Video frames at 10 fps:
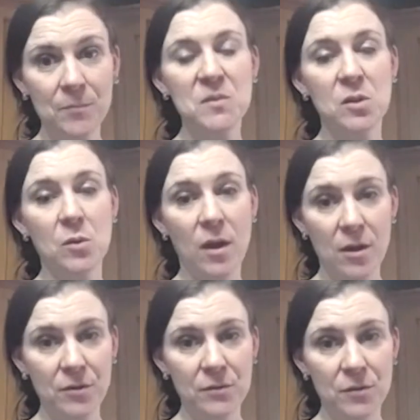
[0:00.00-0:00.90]
So
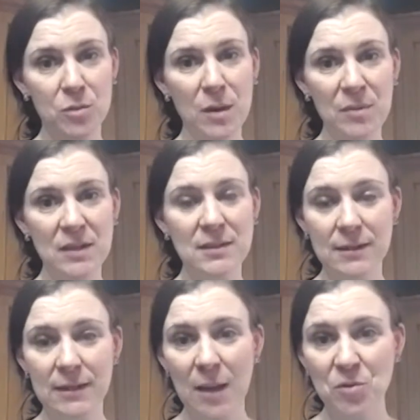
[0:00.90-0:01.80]
I'll do my best to
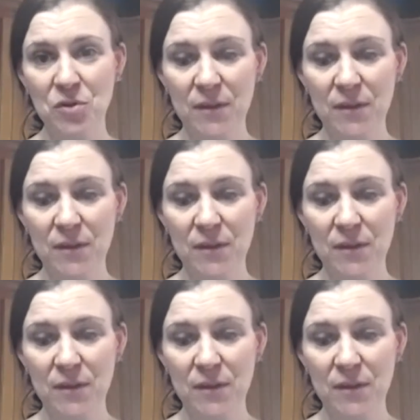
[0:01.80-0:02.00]
capture